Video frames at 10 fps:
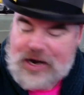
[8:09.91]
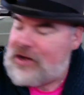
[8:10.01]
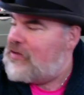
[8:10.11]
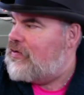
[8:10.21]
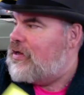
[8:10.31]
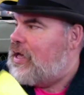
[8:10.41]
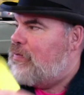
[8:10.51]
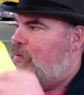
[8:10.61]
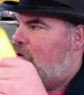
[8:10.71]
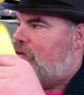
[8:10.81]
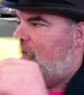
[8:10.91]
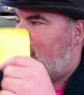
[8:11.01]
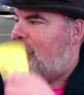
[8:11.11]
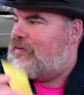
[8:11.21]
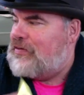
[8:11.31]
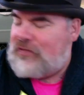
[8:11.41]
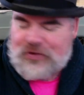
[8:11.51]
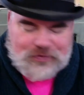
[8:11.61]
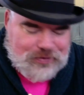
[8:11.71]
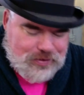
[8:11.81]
I gotta sing Happy Birthday to Cicely first.